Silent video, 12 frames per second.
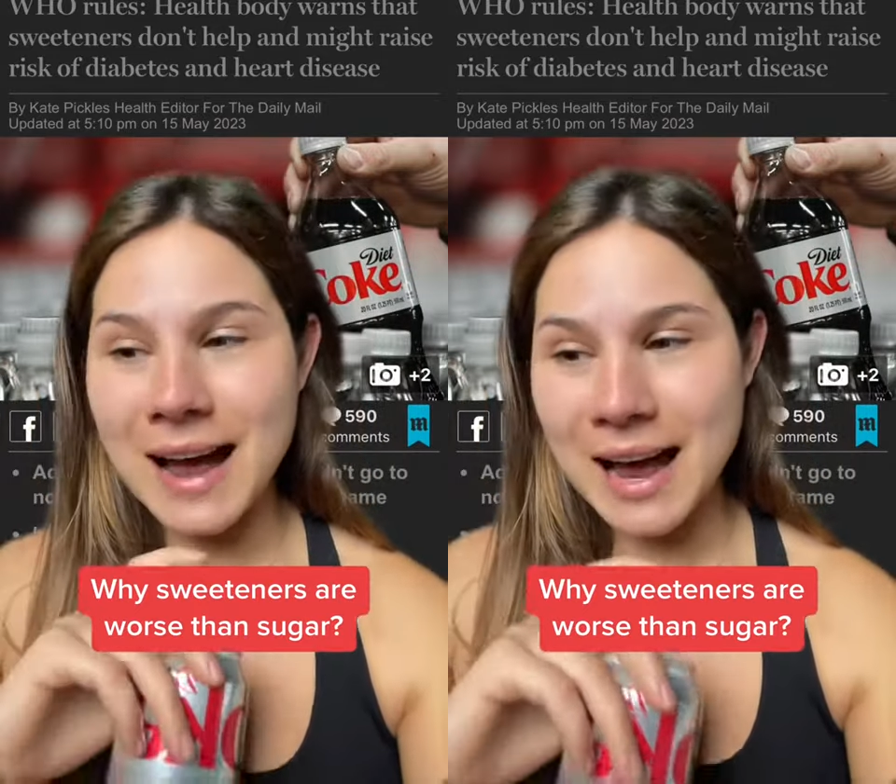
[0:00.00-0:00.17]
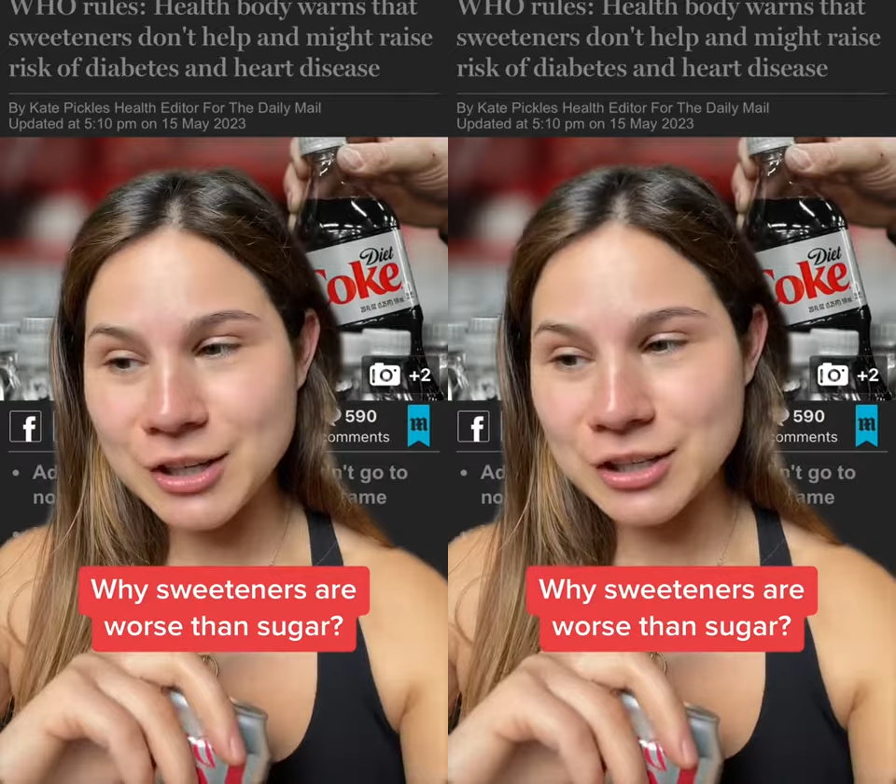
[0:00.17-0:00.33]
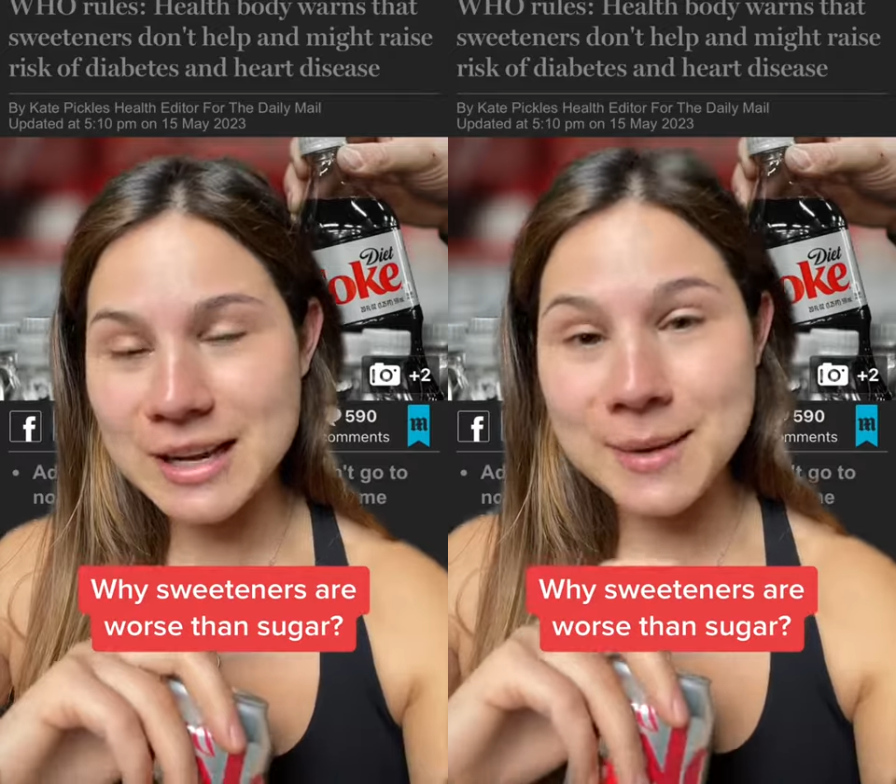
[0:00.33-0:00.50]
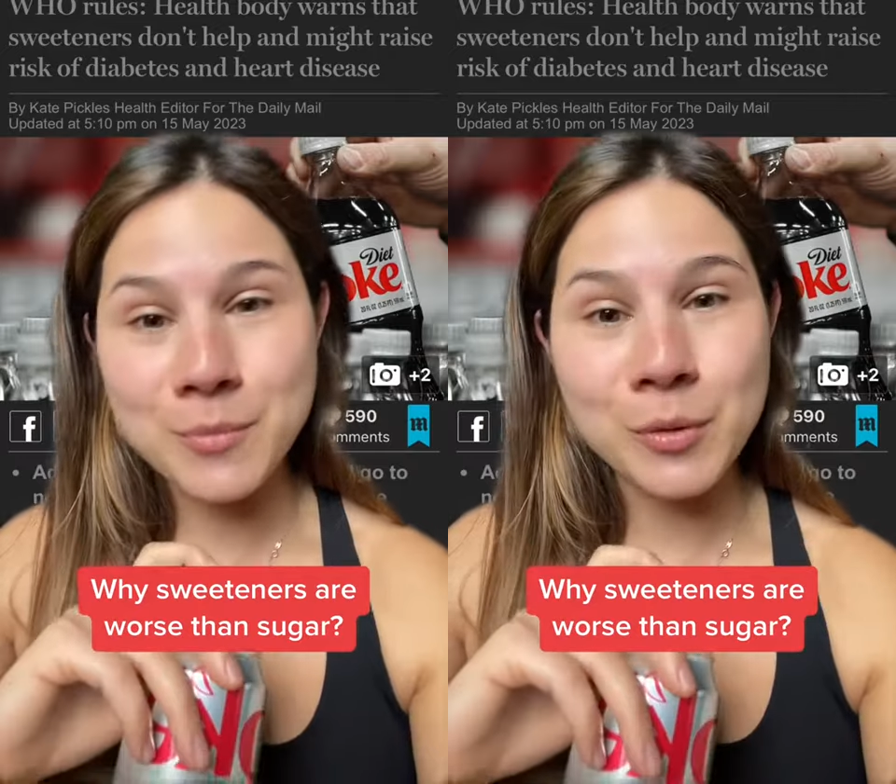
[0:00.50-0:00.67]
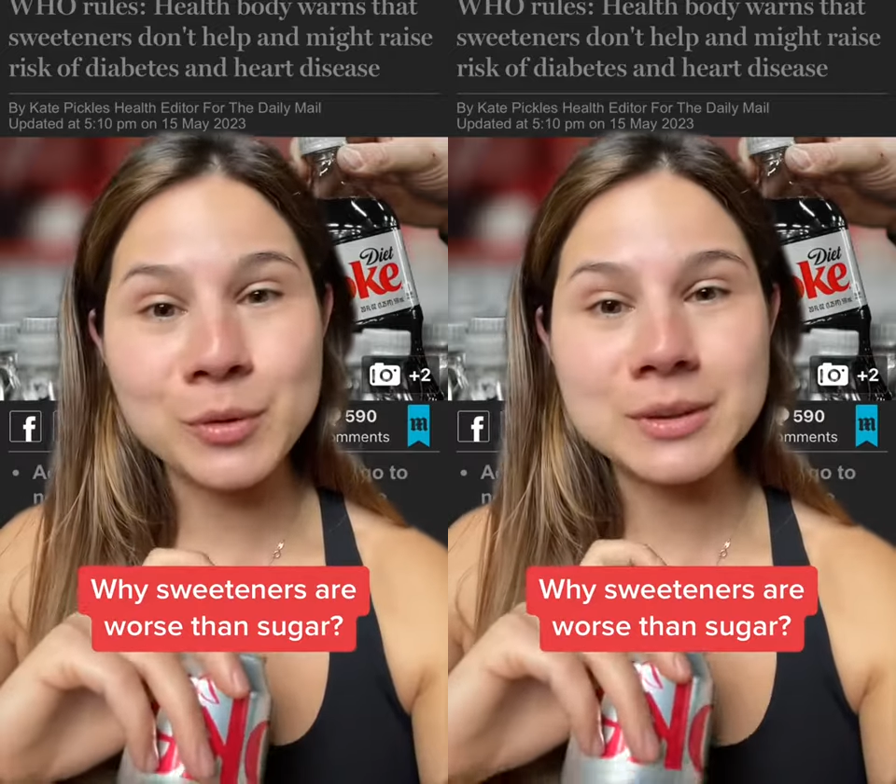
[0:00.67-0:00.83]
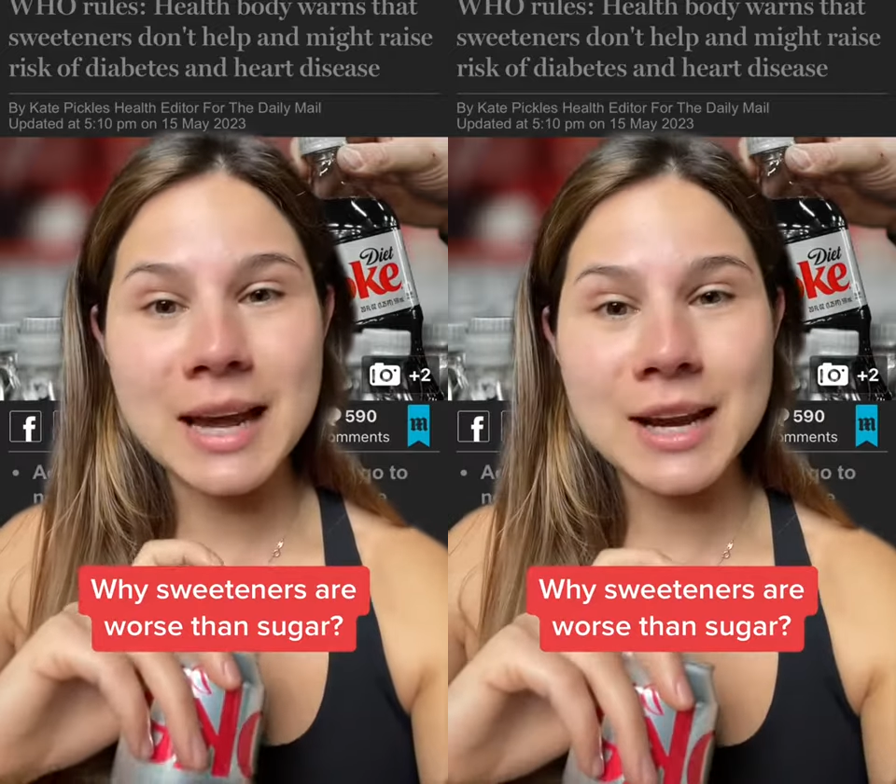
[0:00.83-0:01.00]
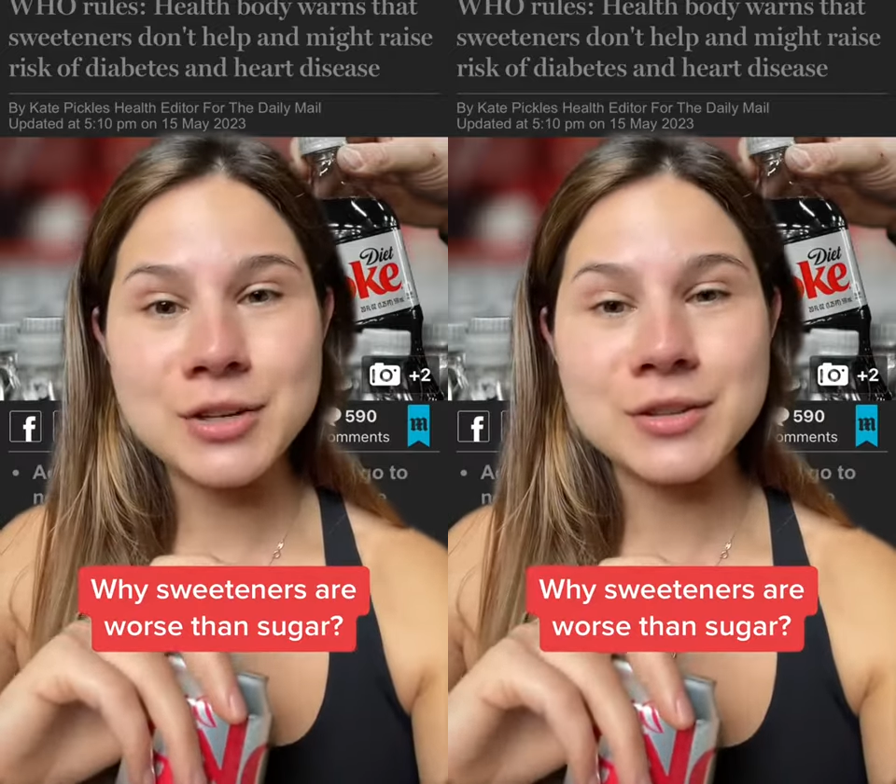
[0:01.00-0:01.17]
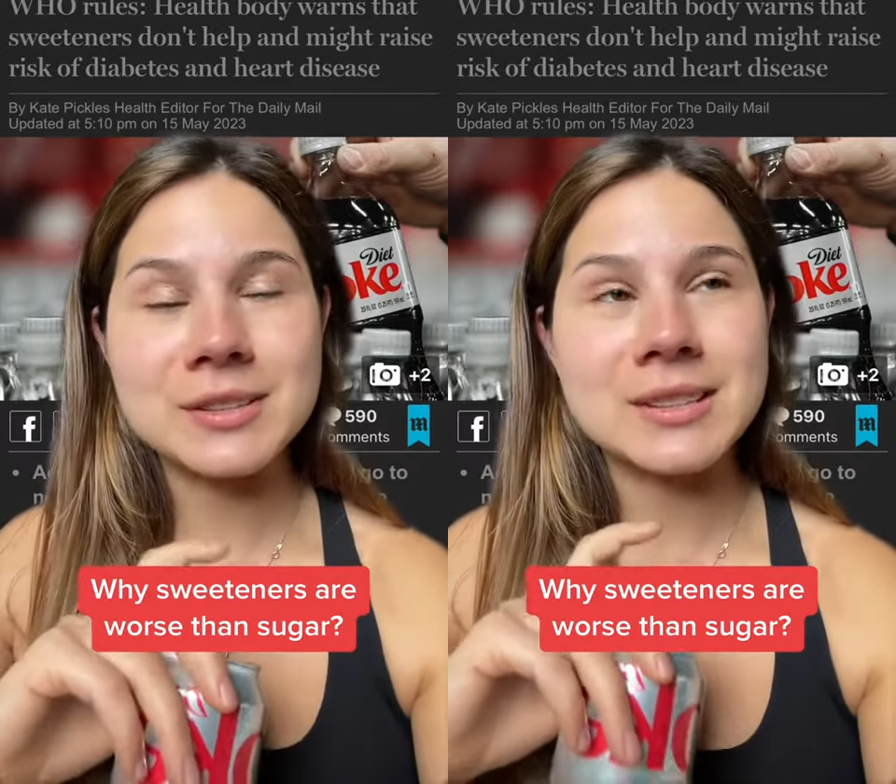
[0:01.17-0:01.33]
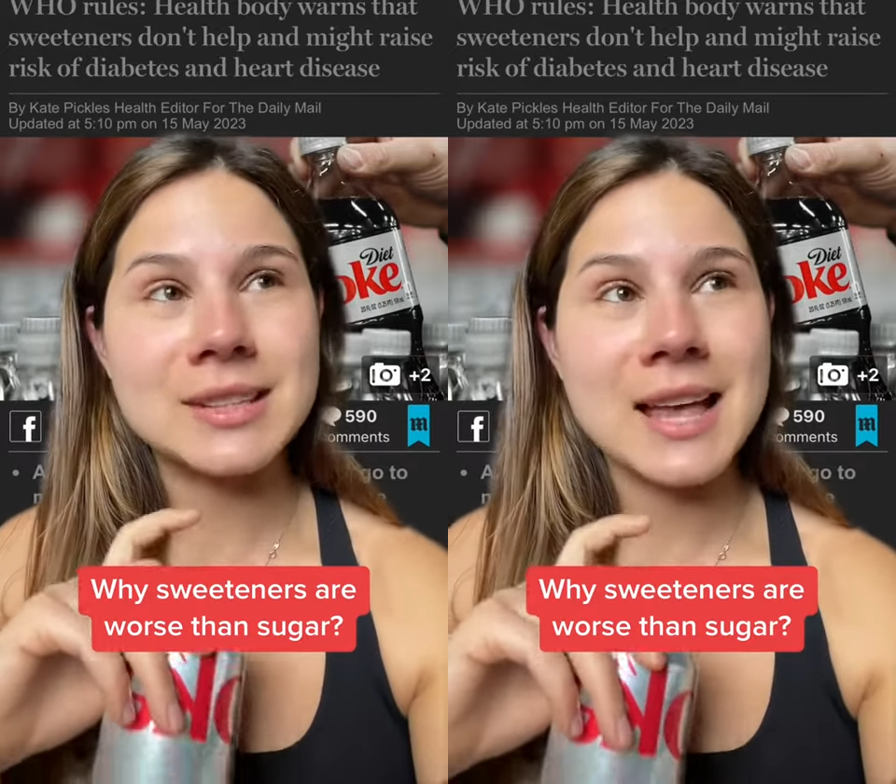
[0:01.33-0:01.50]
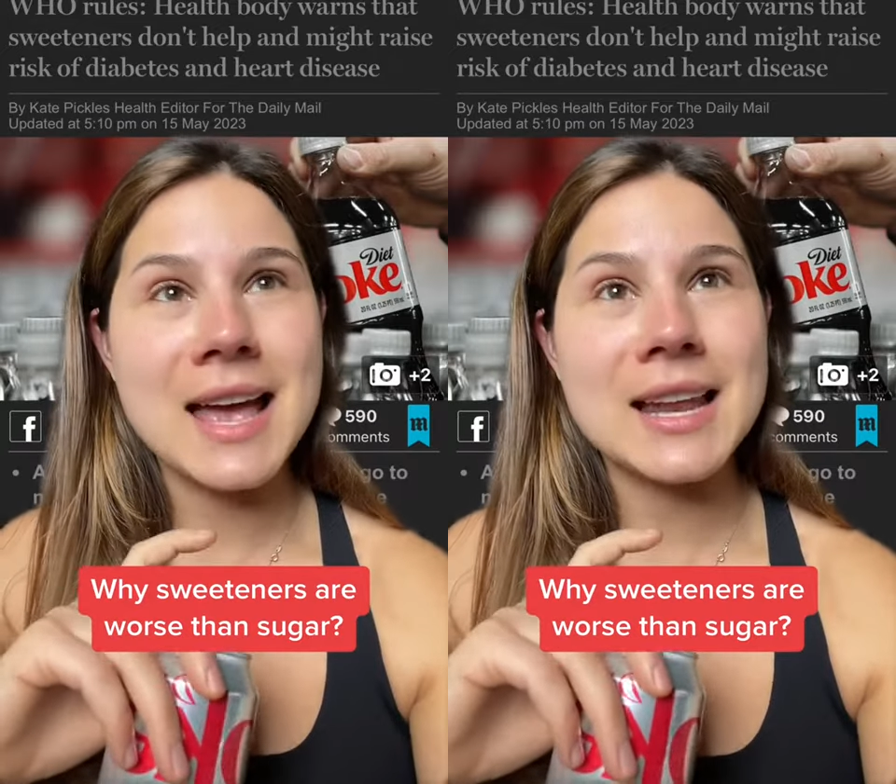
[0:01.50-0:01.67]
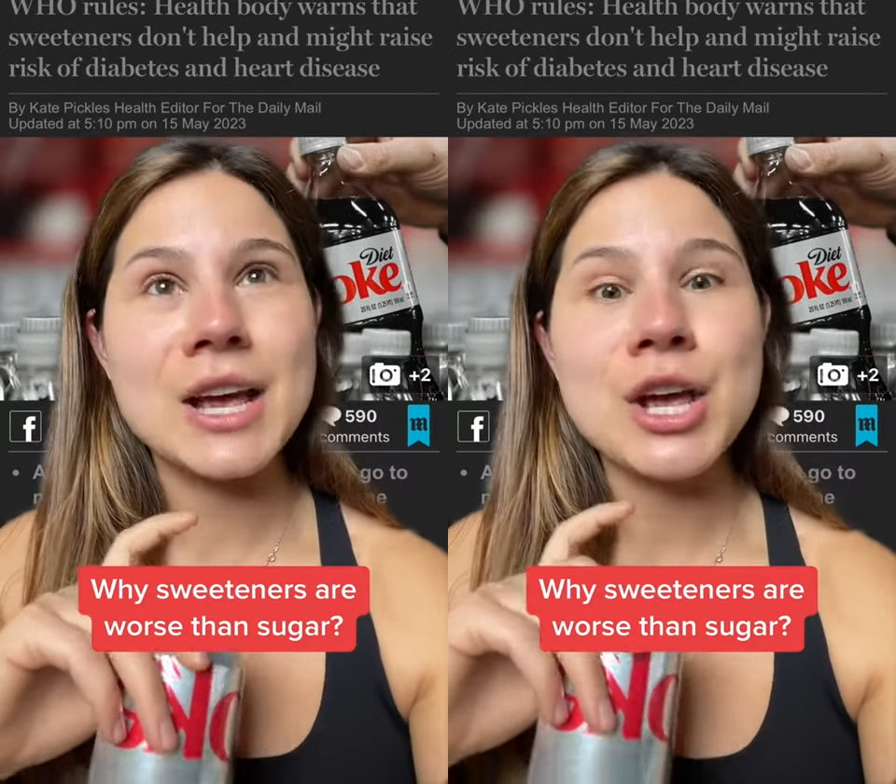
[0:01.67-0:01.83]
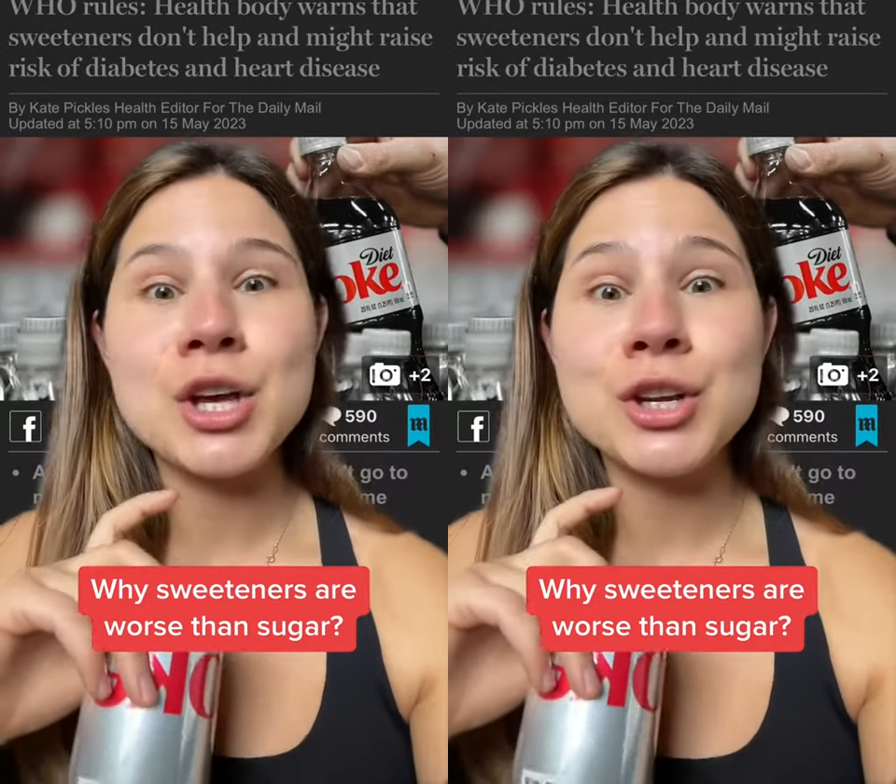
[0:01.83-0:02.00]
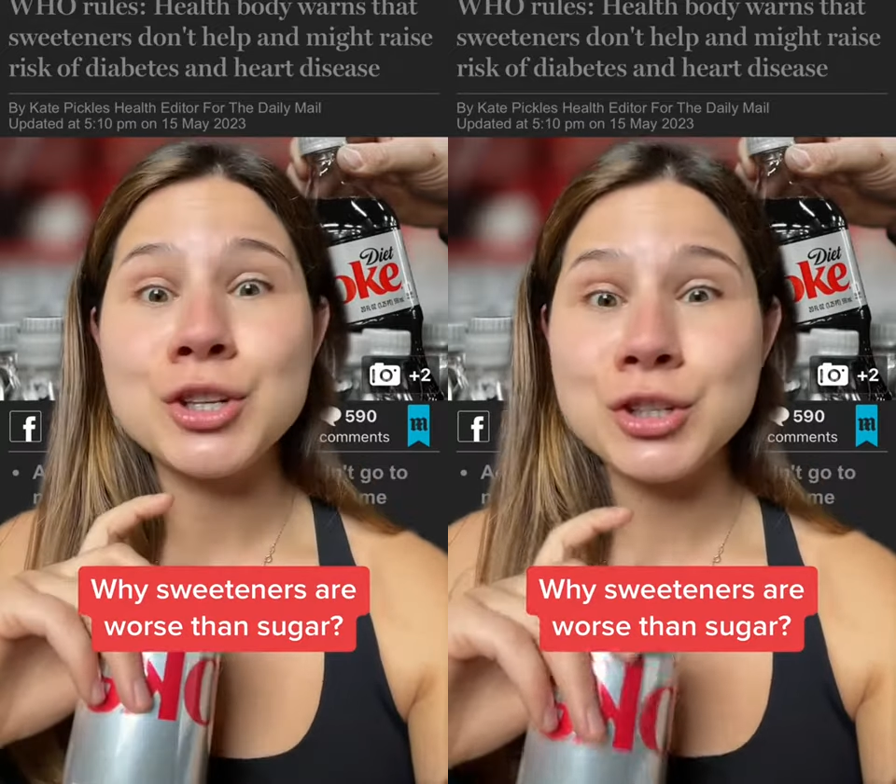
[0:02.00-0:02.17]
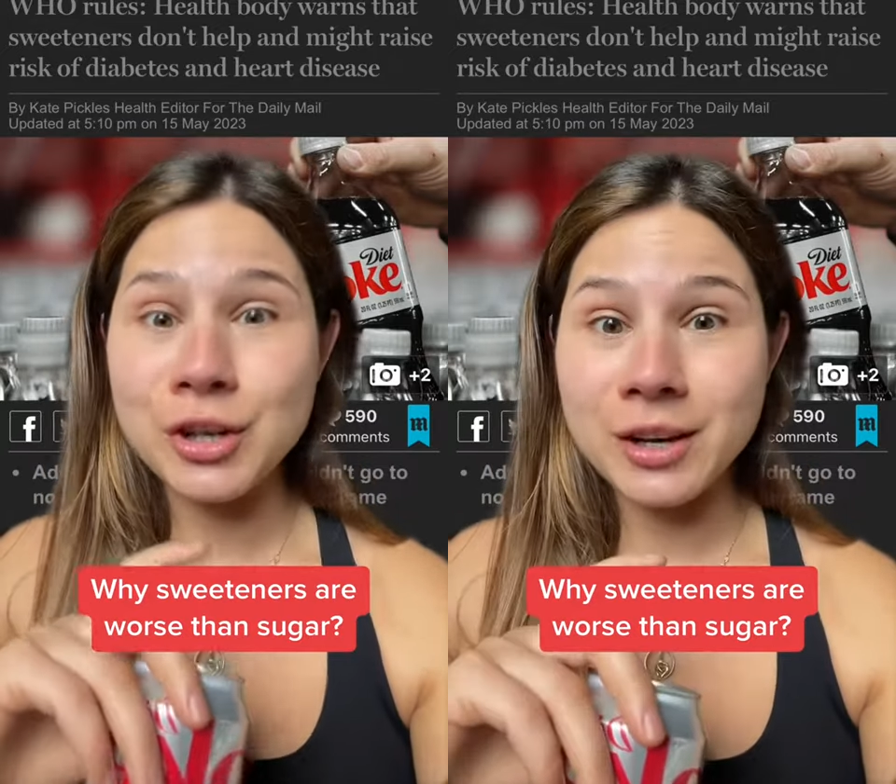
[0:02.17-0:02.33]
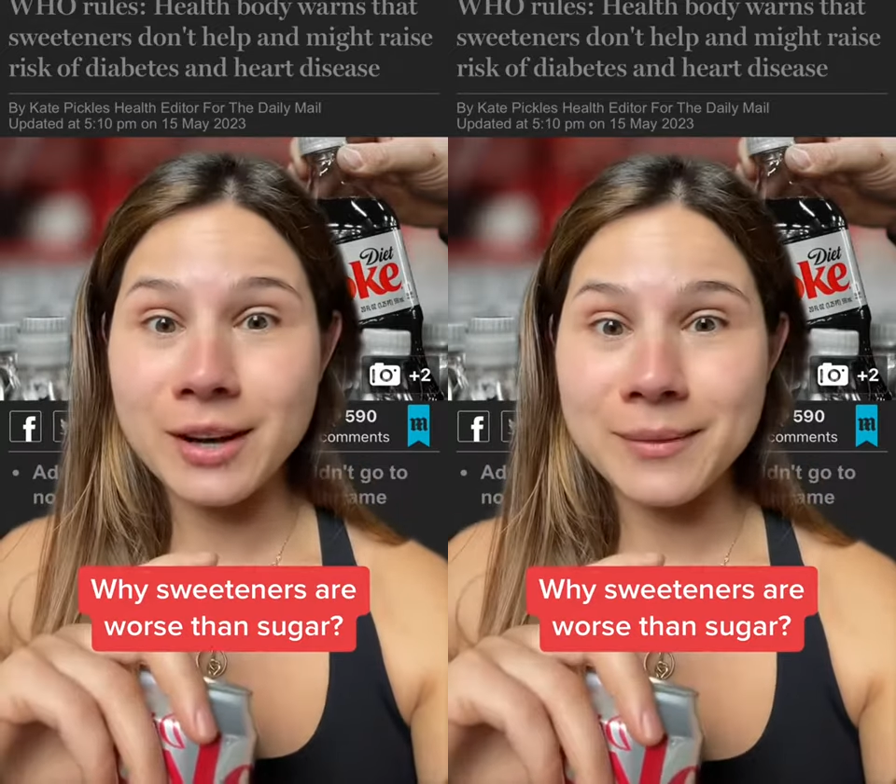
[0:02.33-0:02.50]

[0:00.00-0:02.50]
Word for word: actually more dangerous than sugar.